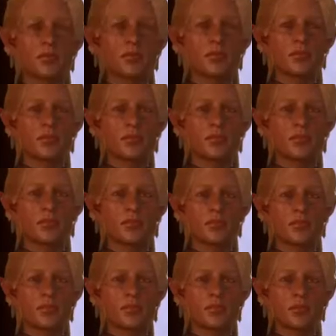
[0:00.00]

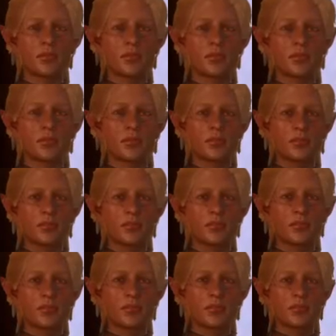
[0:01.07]
Nothing is said.